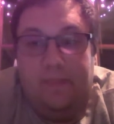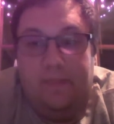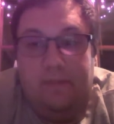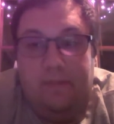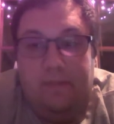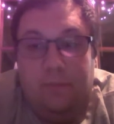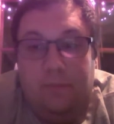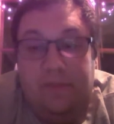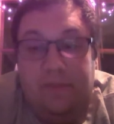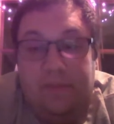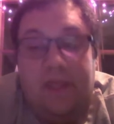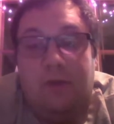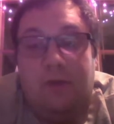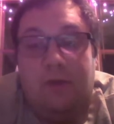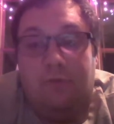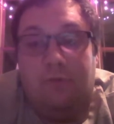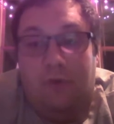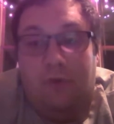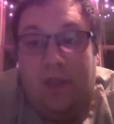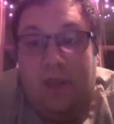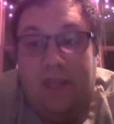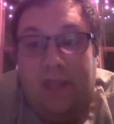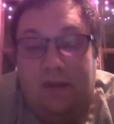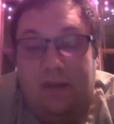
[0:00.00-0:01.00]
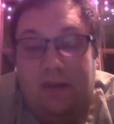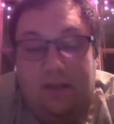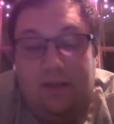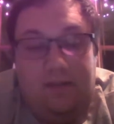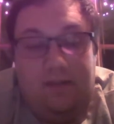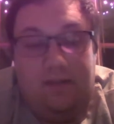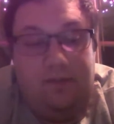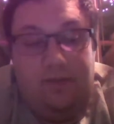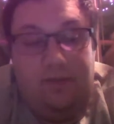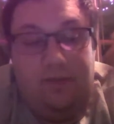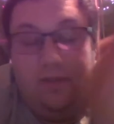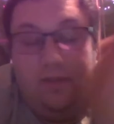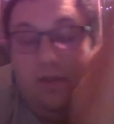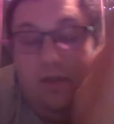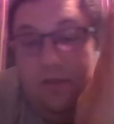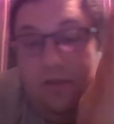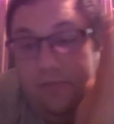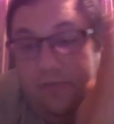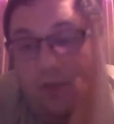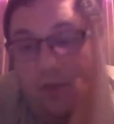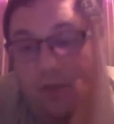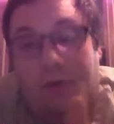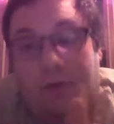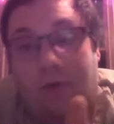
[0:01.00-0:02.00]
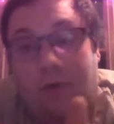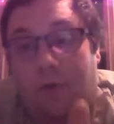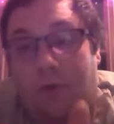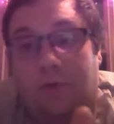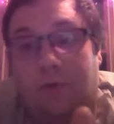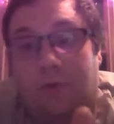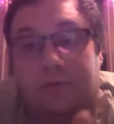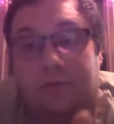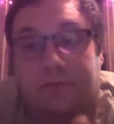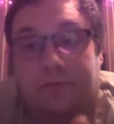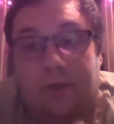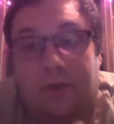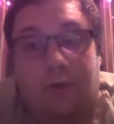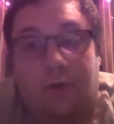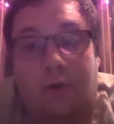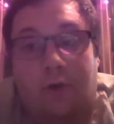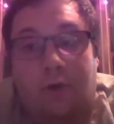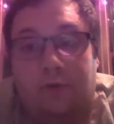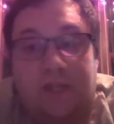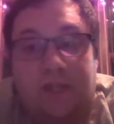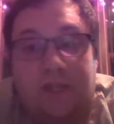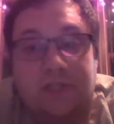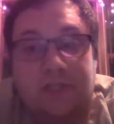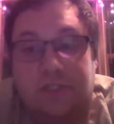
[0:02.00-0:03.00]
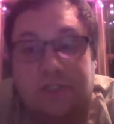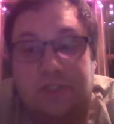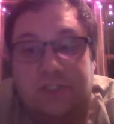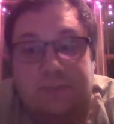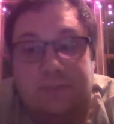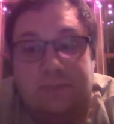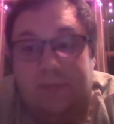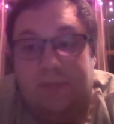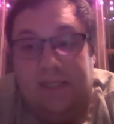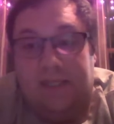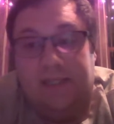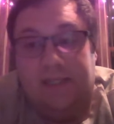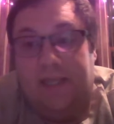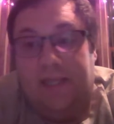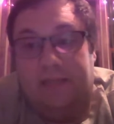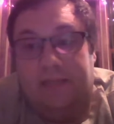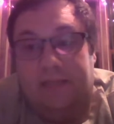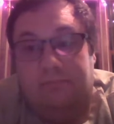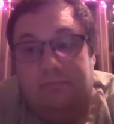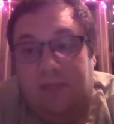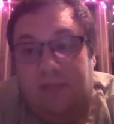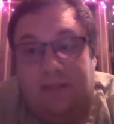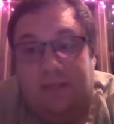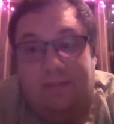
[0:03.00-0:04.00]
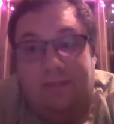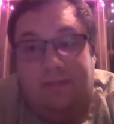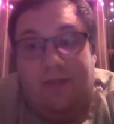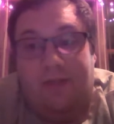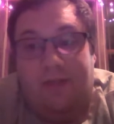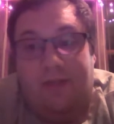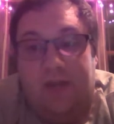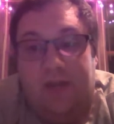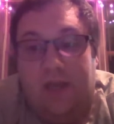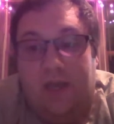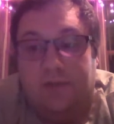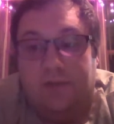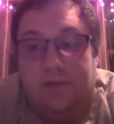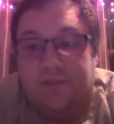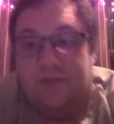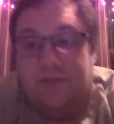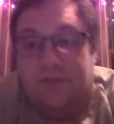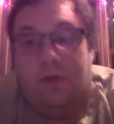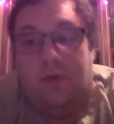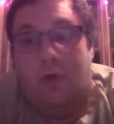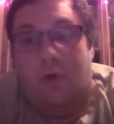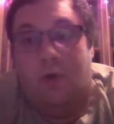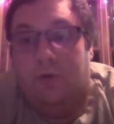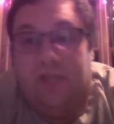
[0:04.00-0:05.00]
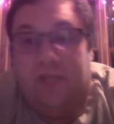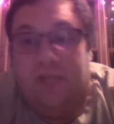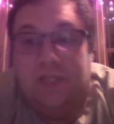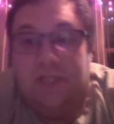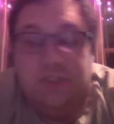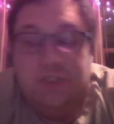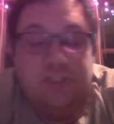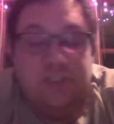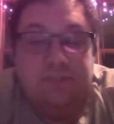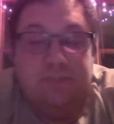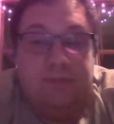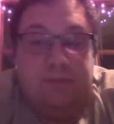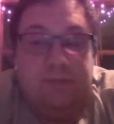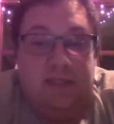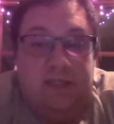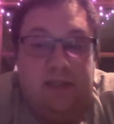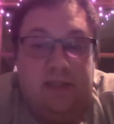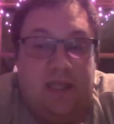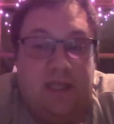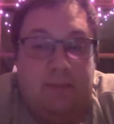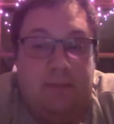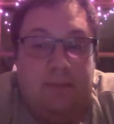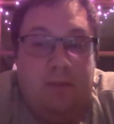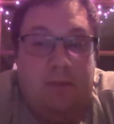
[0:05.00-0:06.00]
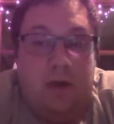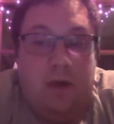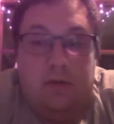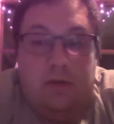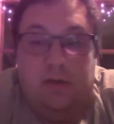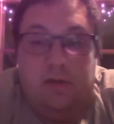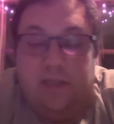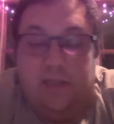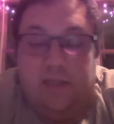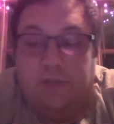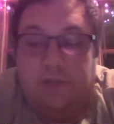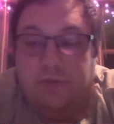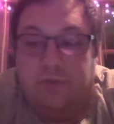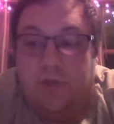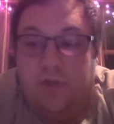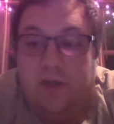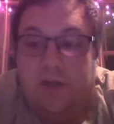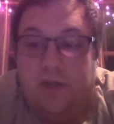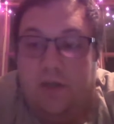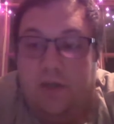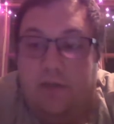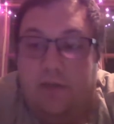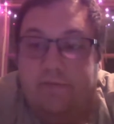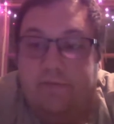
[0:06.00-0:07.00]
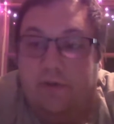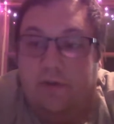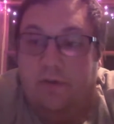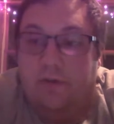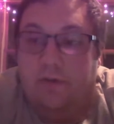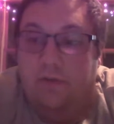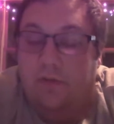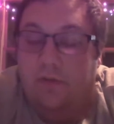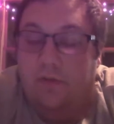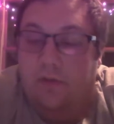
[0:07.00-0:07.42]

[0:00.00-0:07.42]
when they're right, they'll hold engine speed like nothing else. They'll hold engine speed like a modern electronic governor.